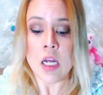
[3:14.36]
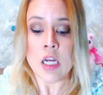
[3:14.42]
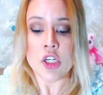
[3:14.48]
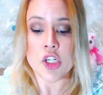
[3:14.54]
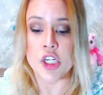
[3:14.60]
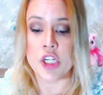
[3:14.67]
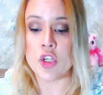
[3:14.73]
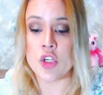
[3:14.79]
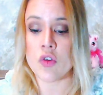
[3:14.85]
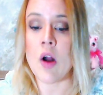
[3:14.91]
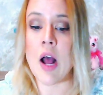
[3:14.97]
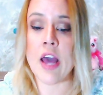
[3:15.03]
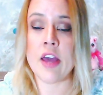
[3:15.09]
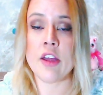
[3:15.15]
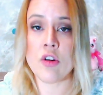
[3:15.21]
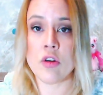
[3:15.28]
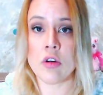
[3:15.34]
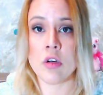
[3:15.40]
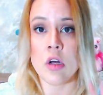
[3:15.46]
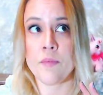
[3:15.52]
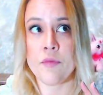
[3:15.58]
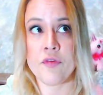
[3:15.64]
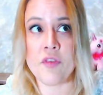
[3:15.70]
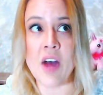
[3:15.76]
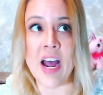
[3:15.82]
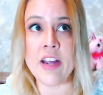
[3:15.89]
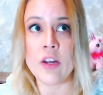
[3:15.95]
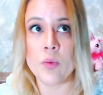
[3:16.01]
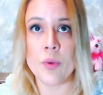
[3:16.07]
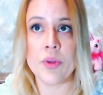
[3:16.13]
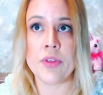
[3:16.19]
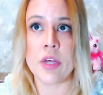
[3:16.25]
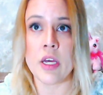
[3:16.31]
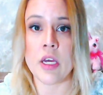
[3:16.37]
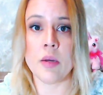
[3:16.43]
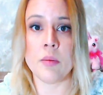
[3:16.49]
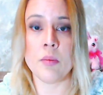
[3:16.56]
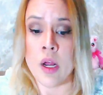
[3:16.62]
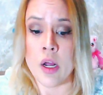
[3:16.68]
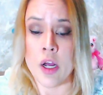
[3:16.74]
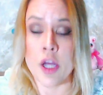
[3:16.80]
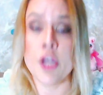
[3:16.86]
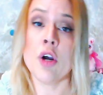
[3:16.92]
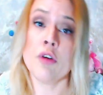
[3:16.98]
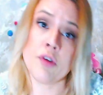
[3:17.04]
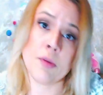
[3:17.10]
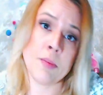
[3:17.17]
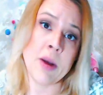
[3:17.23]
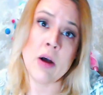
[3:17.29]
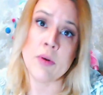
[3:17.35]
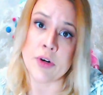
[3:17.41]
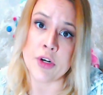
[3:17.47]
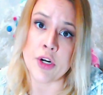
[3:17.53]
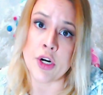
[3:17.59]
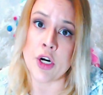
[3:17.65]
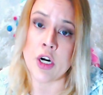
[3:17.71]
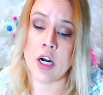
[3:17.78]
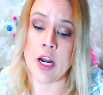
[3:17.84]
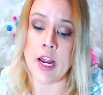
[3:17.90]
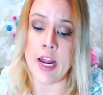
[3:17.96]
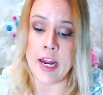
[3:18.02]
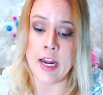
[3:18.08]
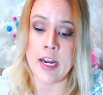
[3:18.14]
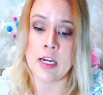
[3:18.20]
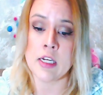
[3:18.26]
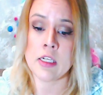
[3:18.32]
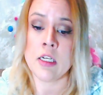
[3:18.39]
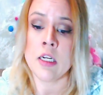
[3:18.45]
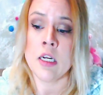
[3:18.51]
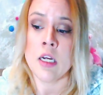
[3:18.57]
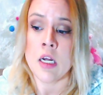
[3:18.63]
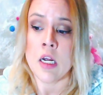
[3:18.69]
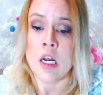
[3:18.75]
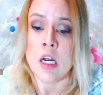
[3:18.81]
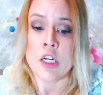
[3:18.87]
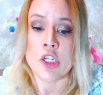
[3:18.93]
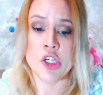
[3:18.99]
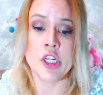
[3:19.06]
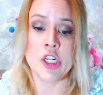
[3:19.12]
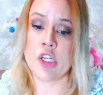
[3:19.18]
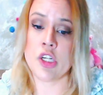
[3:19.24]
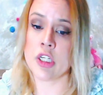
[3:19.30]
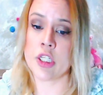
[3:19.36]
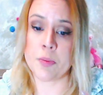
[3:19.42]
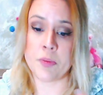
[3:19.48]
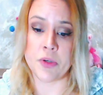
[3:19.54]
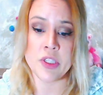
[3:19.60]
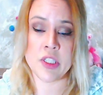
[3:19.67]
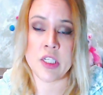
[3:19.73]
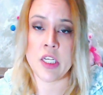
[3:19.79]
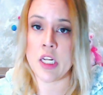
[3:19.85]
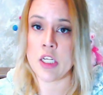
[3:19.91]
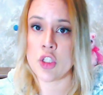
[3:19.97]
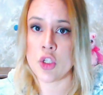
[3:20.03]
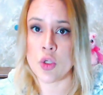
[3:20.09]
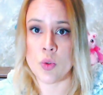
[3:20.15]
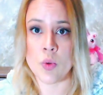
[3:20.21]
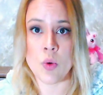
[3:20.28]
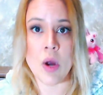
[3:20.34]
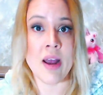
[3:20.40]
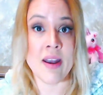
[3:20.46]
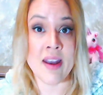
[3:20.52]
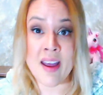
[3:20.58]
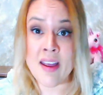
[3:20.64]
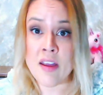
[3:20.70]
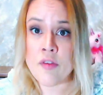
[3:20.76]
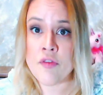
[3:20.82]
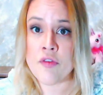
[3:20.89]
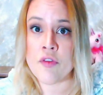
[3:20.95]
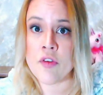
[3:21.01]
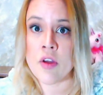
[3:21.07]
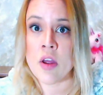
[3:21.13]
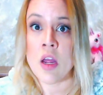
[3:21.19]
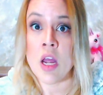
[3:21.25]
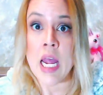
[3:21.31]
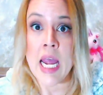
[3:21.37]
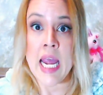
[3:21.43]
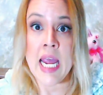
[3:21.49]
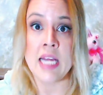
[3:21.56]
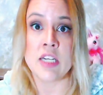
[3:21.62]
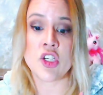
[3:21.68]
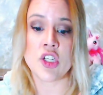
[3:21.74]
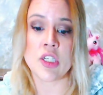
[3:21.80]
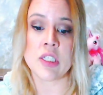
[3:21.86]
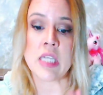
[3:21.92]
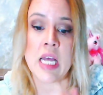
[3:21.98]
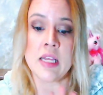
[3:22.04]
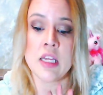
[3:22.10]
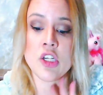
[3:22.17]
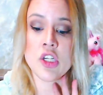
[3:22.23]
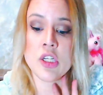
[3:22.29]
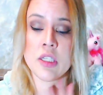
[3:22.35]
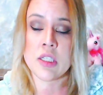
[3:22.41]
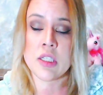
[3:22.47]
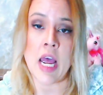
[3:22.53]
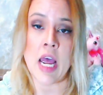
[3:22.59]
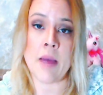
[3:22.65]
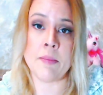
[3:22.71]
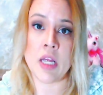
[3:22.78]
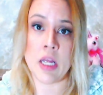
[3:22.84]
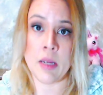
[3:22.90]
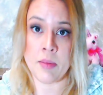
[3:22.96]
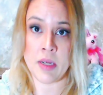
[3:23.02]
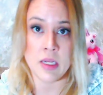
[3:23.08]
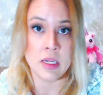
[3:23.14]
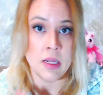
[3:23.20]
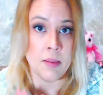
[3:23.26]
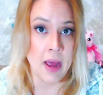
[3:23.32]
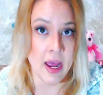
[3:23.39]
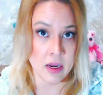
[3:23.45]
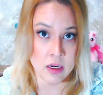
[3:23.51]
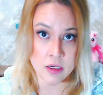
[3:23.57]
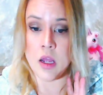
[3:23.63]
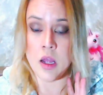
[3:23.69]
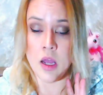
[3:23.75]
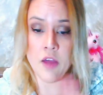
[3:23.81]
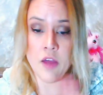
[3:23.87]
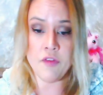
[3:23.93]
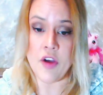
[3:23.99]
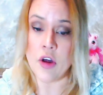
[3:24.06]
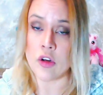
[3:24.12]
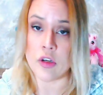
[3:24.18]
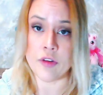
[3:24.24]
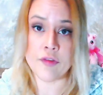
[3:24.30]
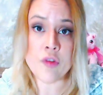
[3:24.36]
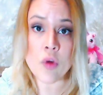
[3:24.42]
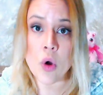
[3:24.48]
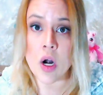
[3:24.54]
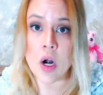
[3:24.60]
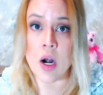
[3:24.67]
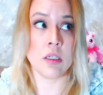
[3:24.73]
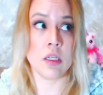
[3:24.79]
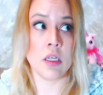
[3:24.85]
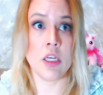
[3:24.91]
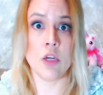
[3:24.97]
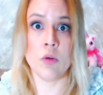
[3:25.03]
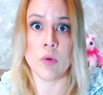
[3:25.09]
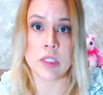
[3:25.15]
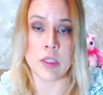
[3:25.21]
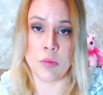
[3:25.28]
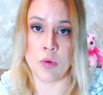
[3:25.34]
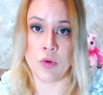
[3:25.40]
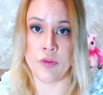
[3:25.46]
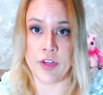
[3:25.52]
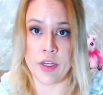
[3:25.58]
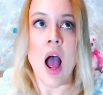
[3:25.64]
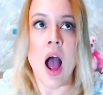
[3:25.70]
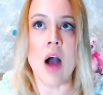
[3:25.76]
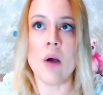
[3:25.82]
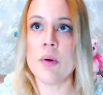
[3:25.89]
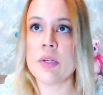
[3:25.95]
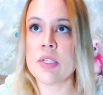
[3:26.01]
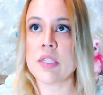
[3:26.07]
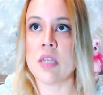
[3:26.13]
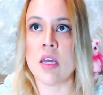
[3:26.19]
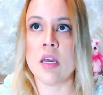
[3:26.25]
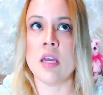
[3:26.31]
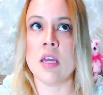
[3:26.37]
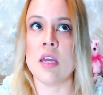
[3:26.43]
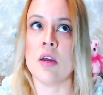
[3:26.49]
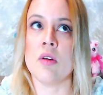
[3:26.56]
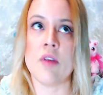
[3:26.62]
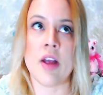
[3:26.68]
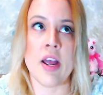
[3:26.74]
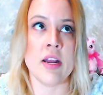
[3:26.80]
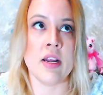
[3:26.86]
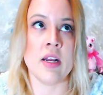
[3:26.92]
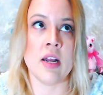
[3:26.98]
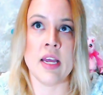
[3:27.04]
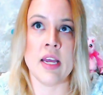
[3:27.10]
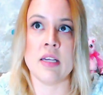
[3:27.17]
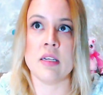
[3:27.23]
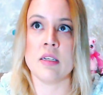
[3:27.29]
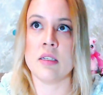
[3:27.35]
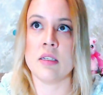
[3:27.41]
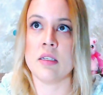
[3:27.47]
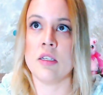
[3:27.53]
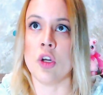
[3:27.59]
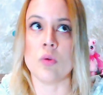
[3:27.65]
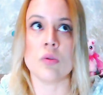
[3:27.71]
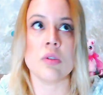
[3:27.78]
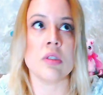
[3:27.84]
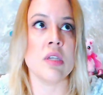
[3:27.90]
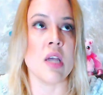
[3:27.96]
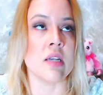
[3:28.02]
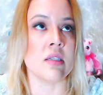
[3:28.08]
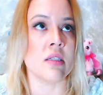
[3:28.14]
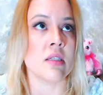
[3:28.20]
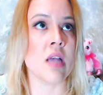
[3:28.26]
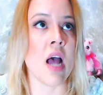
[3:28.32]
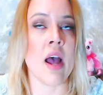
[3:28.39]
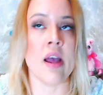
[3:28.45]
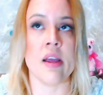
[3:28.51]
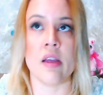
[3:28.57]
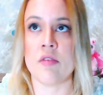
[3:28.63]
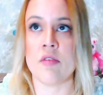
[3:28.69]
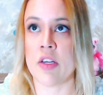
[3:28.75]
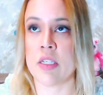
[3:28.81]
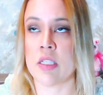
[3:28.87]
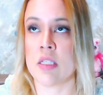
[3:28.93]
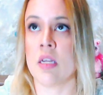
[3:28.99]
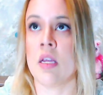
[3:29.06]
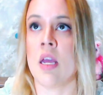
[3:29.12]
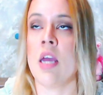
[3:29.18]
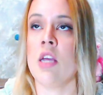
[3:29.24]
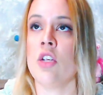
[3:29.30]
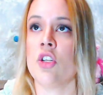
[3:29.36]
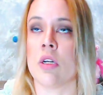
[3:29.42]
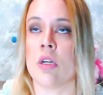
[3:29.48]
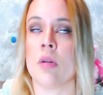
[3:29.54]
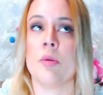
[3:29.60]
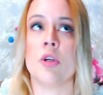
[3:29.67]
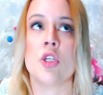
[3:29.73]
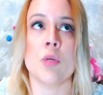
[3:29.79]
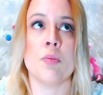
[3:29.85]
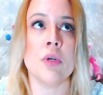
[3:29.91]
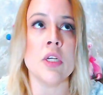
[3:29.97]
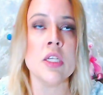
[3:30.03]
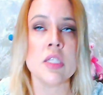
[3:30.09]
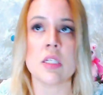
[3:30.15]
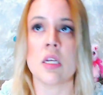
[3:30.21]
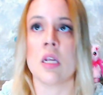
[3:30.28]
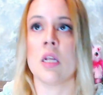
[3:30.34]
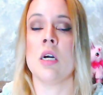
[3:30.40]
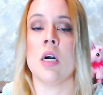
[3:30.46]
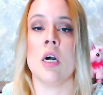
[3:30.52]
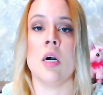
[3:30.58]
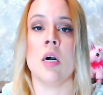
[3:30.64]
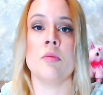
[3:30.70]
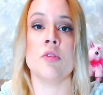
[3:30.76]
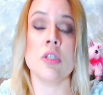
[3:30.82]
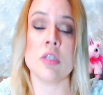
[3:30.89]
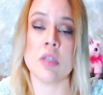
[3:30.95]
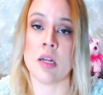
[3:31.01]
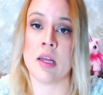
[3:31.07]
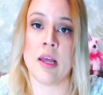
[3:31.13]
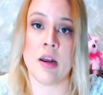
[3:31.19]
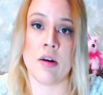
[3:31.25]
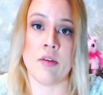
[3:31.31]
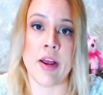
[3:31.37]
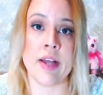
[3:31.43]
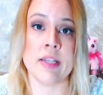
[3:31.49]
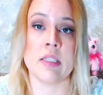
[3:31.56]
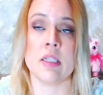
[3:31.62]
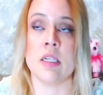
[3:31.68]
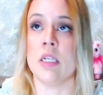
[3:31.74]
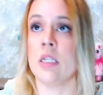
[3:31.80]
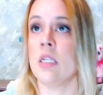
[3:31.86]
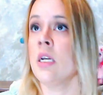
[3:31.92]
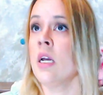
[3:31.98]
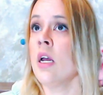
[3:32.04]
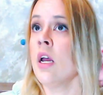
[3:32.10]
She tried to fight with him. He overpowered her and she just proceeded to a knife. And she said that she stabbed him in the back. He fell on the floor. He wasn't moving. I was thinking already, like, you know, CSI investigation, a bunch of police is gonna come. She's gonna get arrested.